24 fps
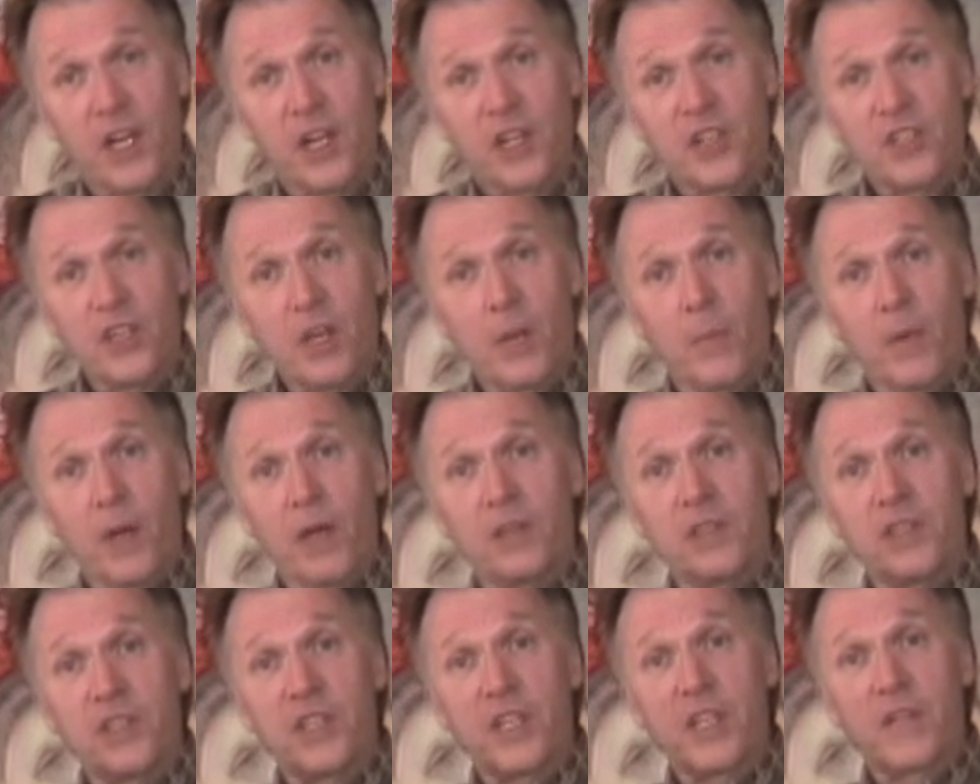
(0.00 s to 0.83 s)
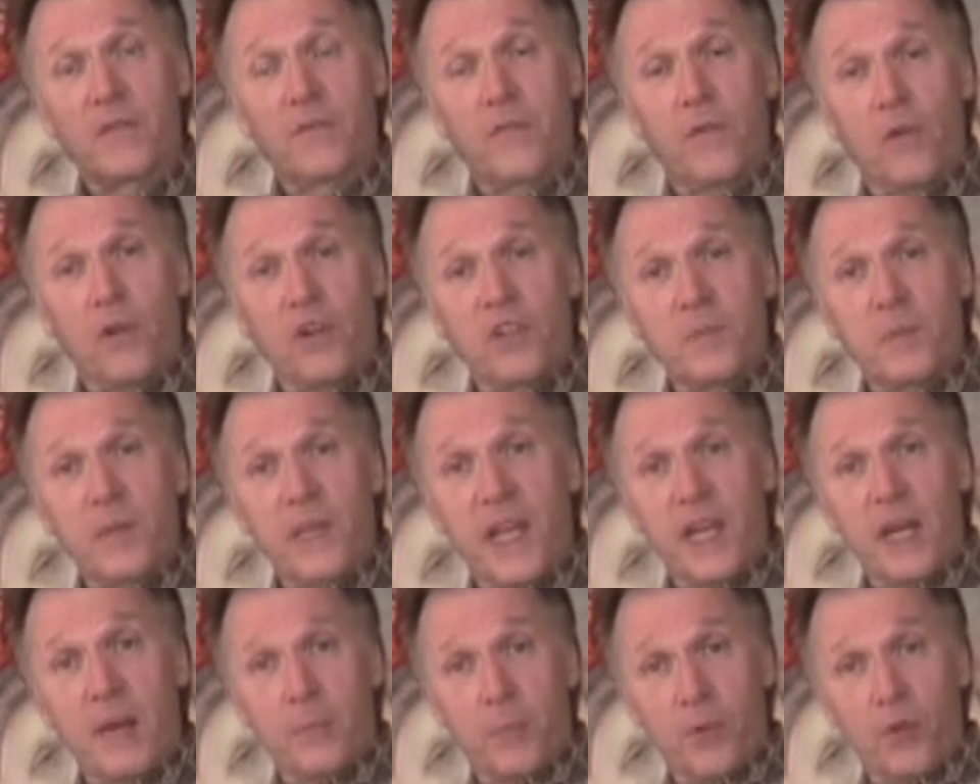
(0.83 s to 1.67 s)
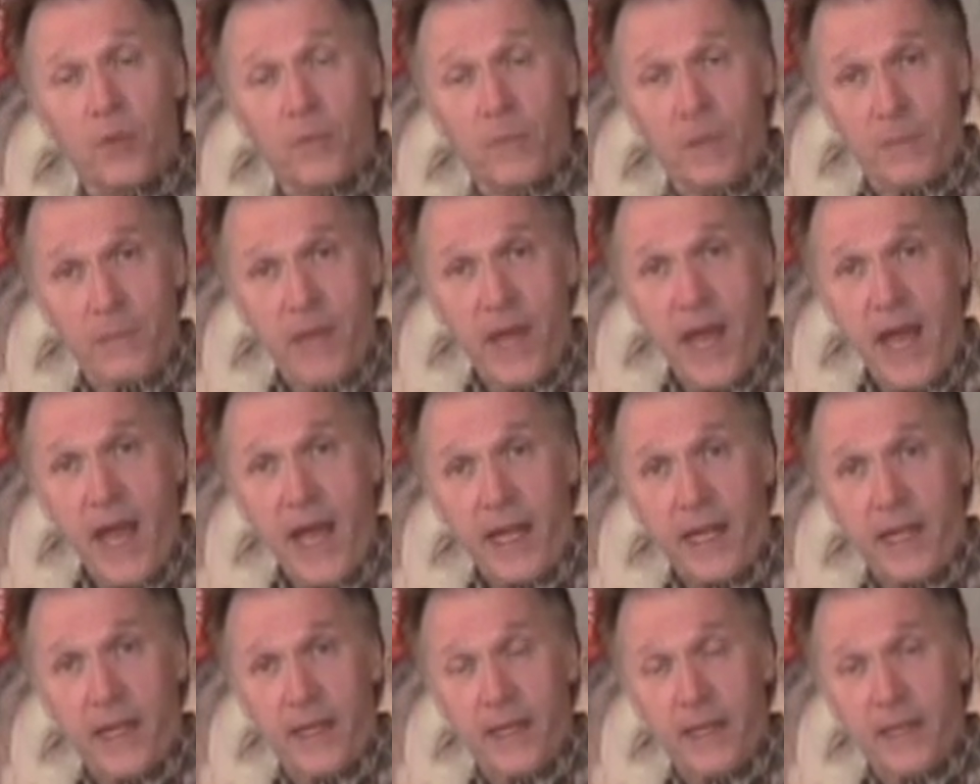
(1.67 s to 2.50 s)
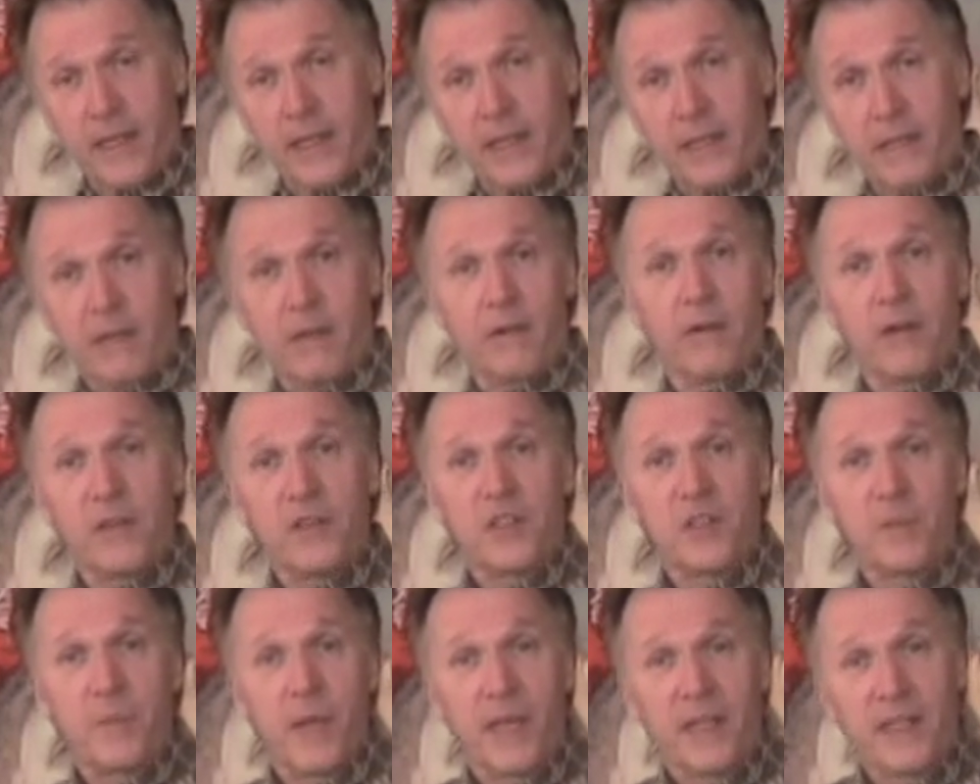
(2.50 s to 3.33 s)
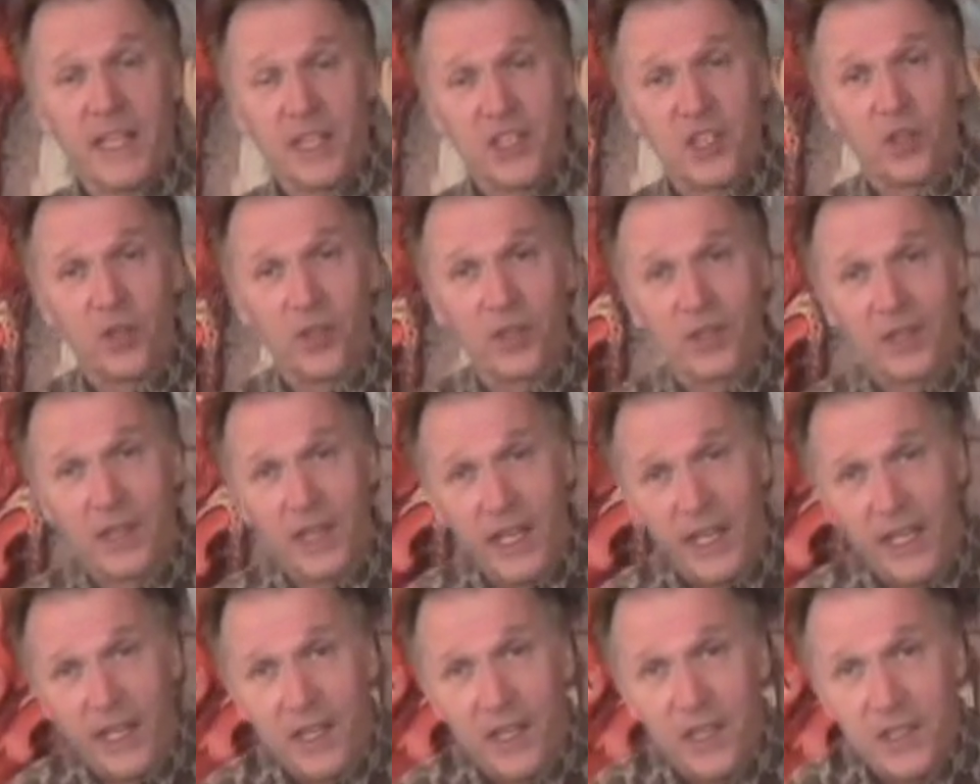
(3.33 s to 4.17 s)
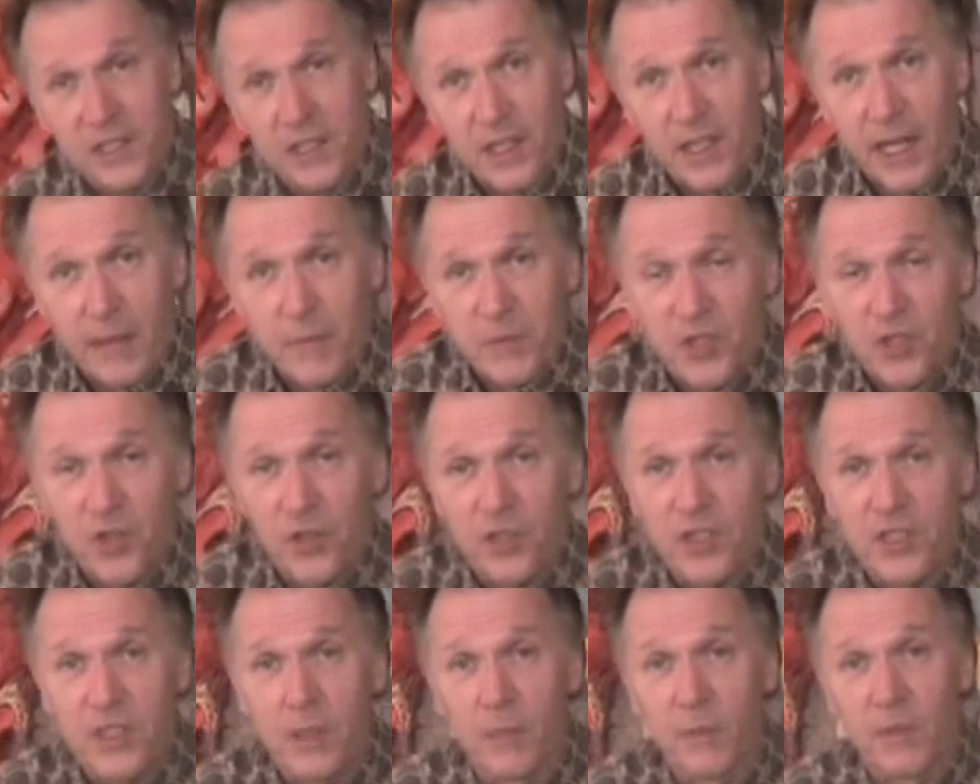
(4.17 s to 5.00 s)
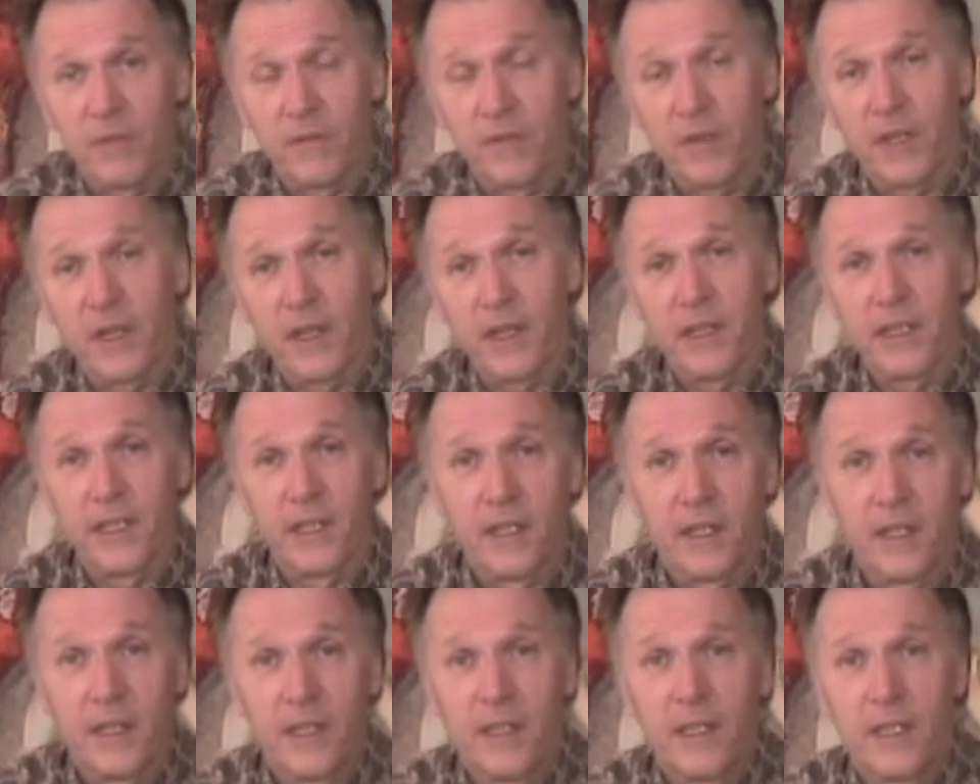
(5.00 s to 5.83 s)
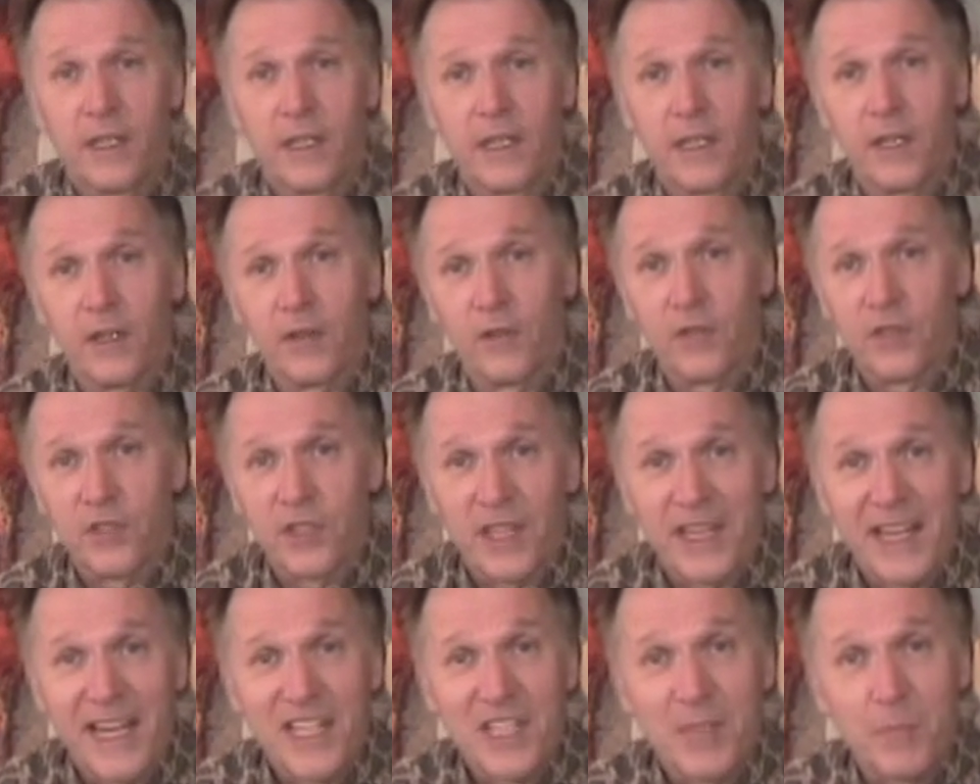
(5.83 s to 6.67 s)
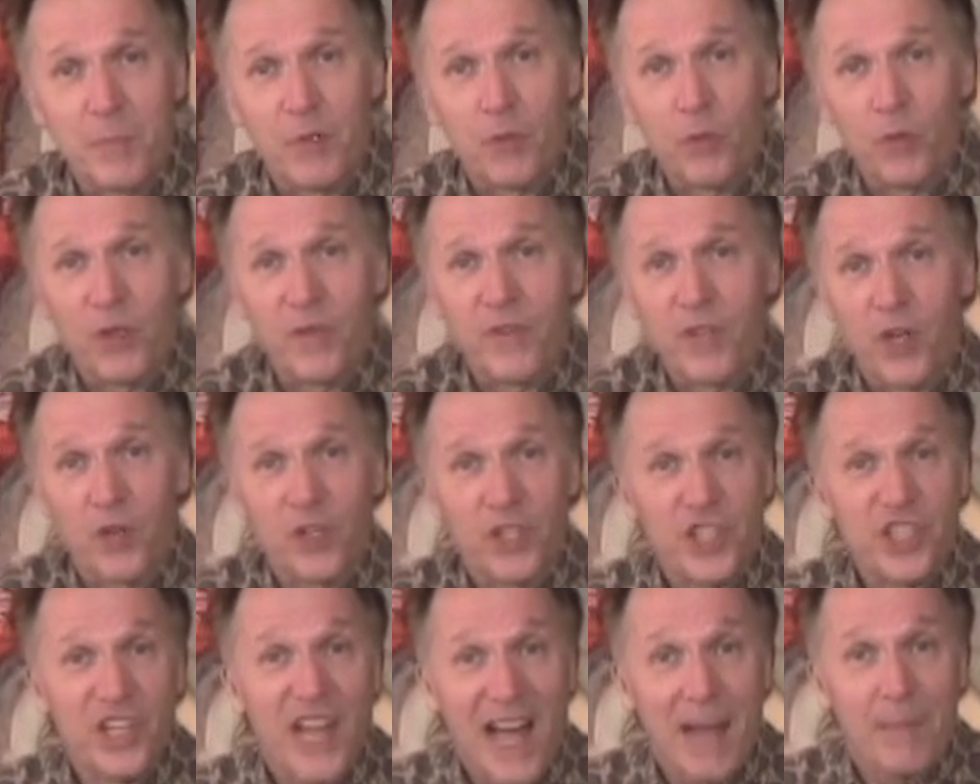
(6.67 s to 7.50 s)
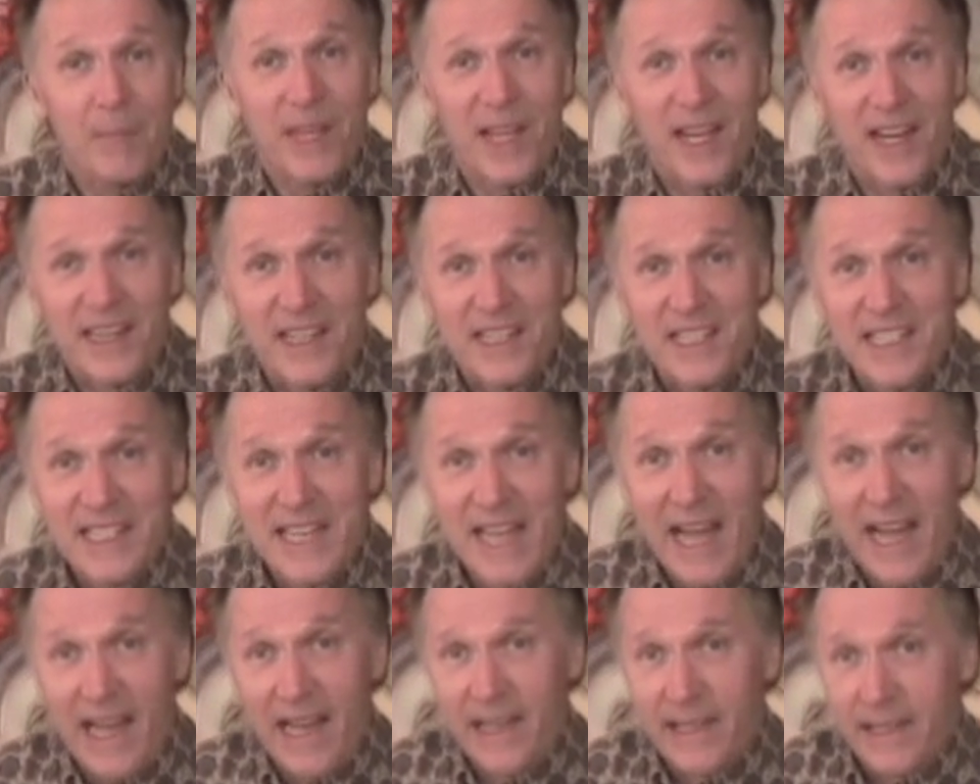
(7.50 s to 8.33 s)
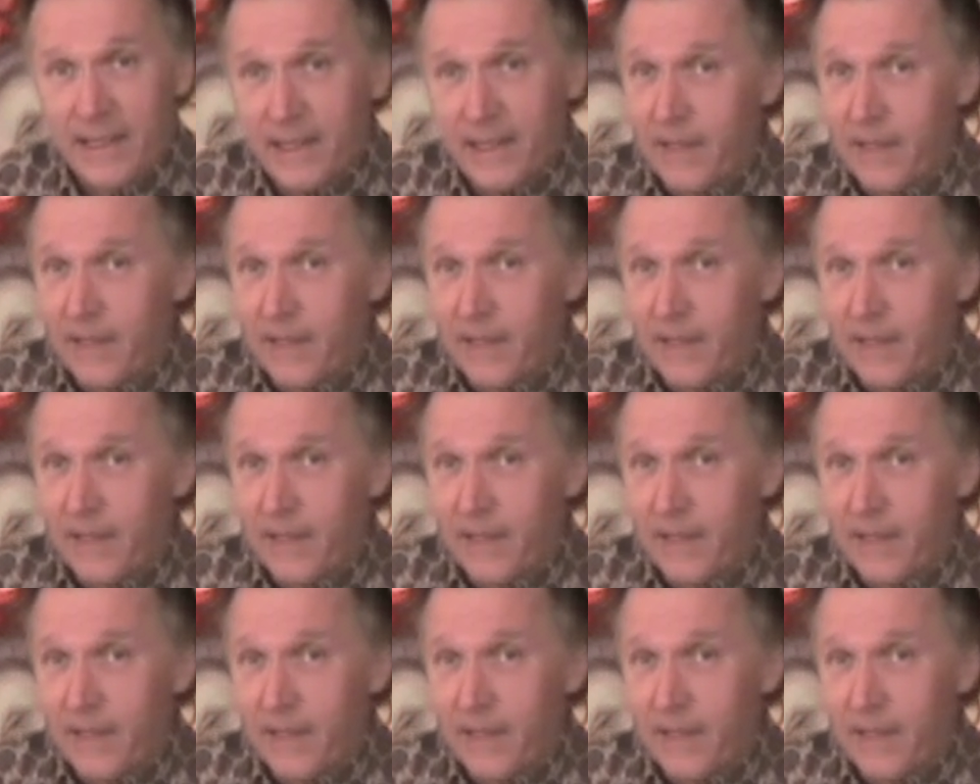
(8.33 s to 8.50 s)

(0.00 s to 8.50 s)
Some unseen force began to pull me back. Now, in retrospect, that's a good thing because I'm sure some of uh, Hitler's uh, henchmen would have, you know, shot me out of the sky.